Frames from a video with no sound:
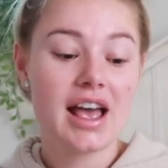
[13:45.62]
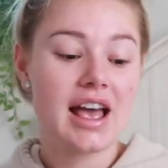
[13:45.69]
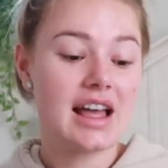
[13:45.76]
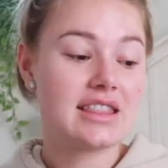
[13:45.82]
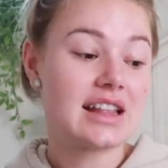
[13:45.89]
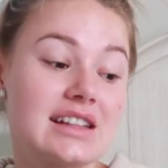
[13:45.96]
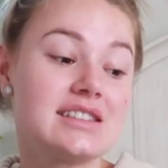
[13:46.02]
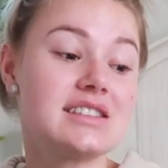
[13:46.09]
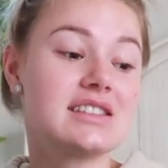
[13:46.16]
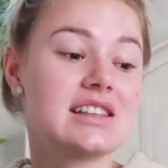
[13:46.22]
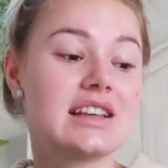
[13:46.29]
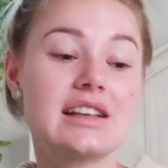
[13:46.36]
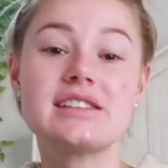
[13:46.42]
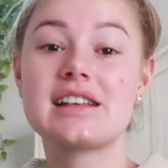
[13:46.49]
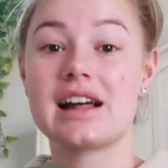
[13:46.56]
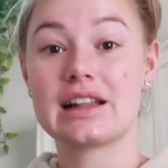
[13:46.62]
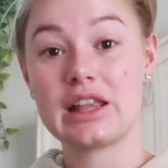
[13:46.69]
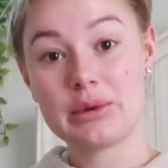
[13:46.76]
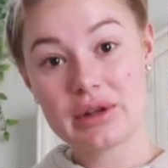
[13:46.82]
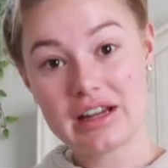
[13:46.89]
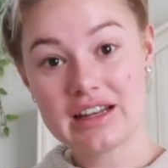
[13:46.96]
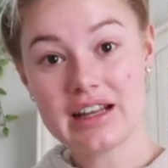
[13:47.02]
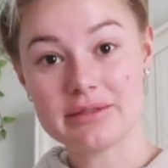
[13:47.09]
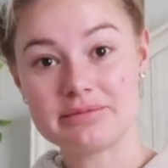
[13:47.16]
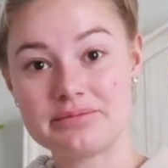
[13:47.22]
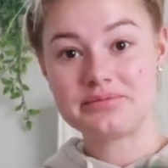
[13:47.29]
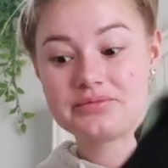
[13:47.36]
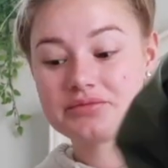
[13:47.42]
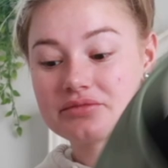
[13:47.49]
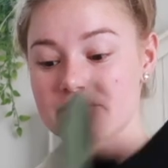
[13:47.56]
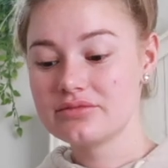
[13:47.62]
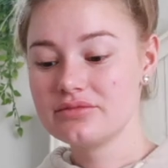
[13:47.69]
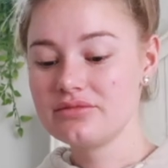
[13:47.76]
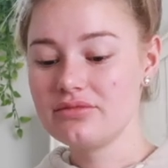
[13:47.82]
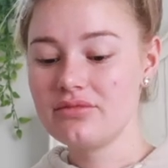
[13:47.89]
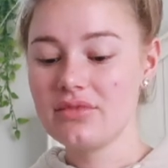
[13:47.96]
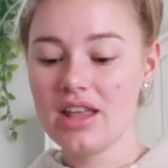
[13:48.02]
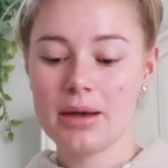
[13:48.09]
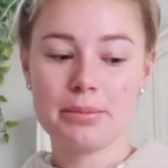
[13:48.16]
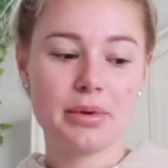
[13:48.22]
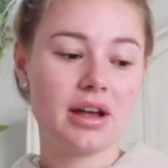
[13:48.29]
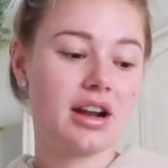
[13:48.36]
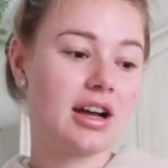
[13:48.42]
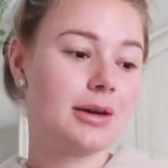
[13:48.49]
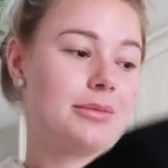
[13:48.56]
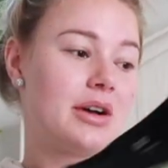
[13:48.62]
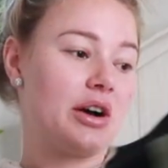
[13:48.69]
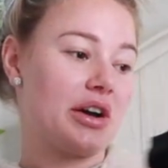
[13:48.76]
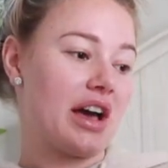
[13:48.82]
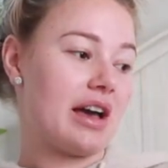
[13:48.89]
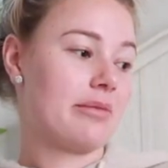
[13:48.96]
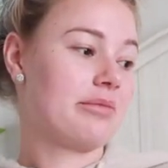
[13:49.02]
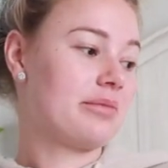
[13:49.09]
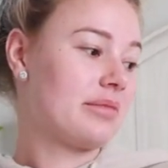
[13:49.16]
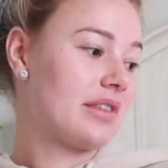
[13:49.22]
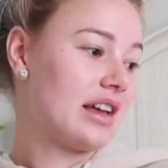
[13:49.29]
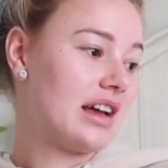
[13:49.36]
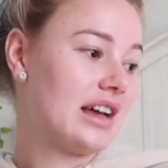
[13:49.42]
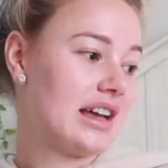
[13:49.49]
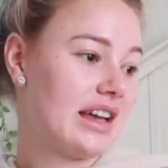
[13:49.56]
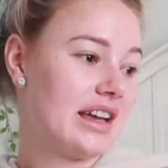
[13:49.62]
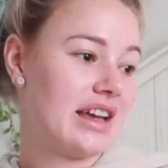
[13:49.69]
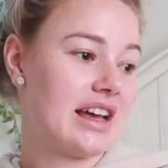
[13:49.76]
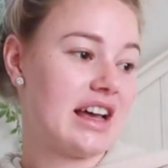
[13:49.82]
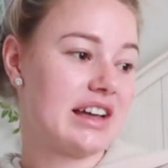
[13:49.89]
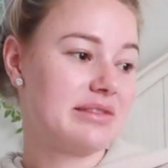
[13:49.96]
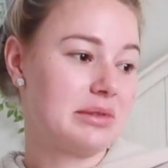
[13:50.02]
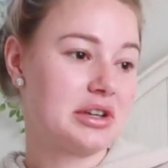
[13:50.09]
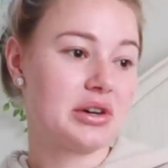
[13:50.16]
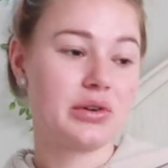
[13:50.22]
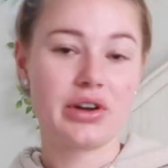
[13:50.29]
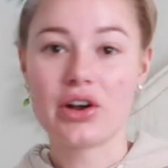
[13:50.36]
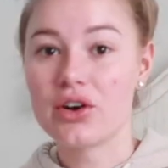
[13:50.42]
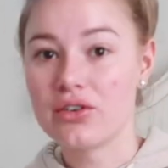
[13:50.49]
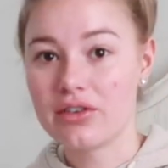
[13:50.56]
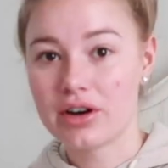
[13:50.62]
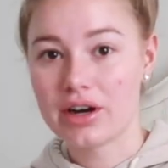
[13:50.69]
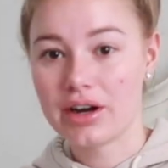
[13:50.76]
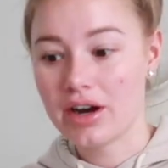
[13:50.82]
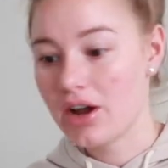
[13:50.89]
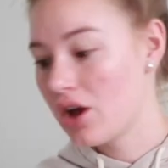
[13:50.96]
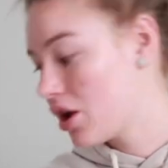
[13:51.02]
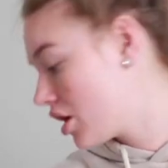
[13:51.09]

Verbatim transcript: and that's exactly what I did. But um, okay, I have been going over,